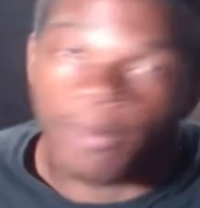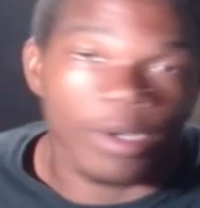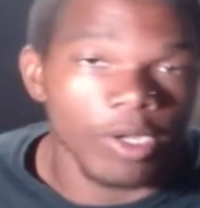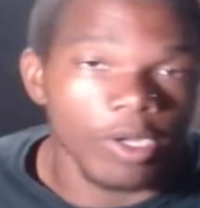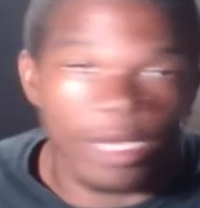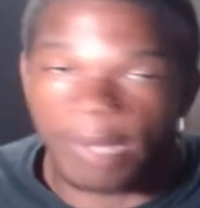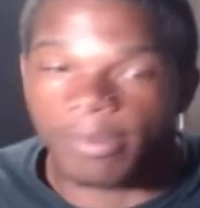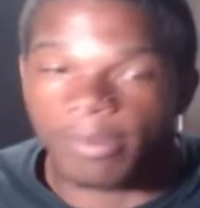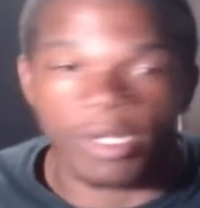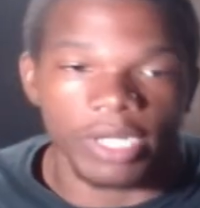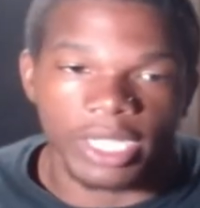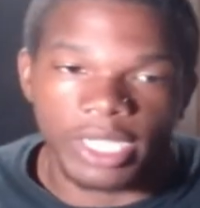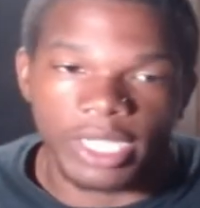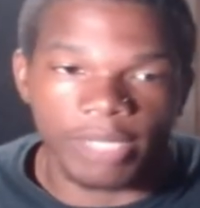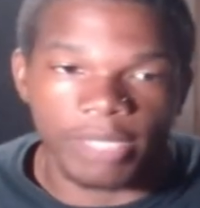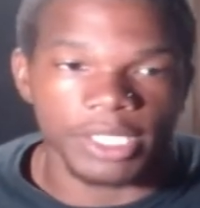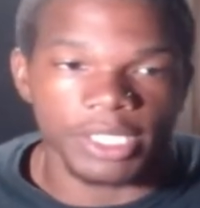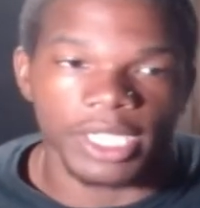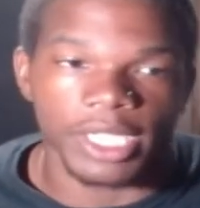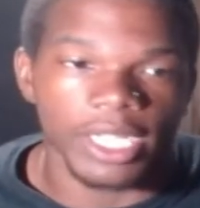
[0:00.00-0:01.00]
Go, I'm gonna
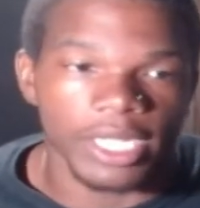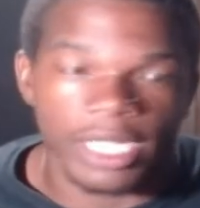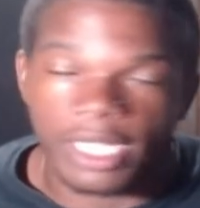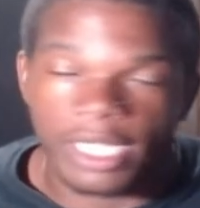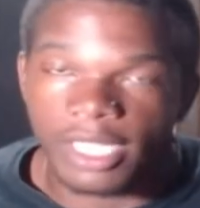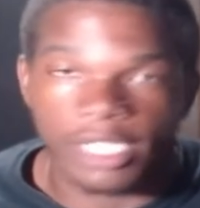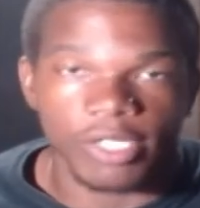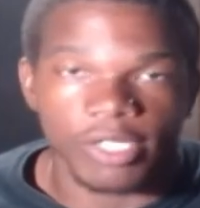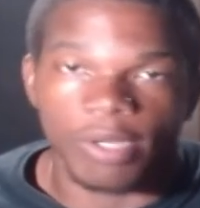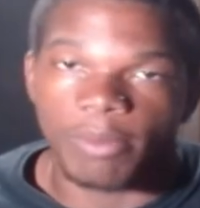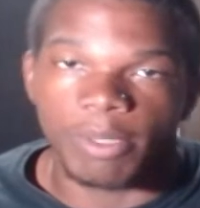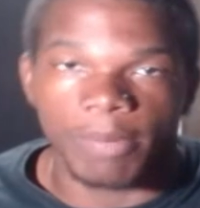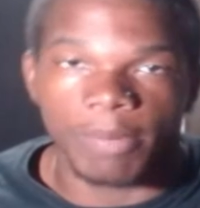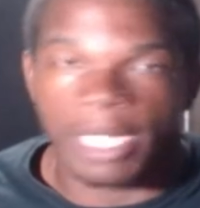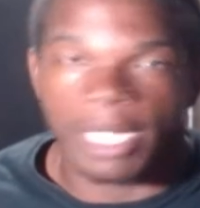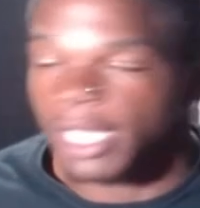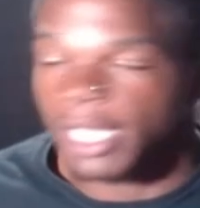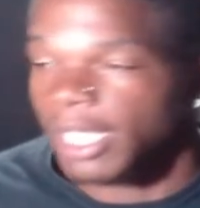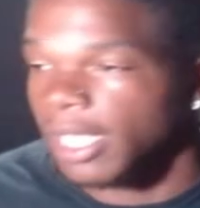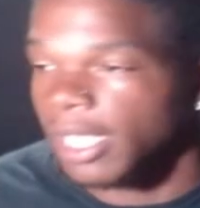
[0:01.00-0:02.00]
keep saying that. That's gonna be my
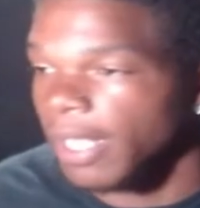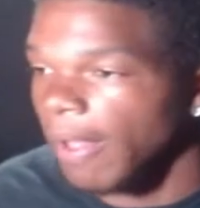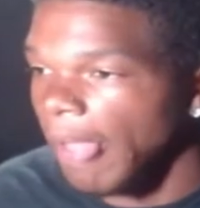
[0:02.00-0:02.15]
line.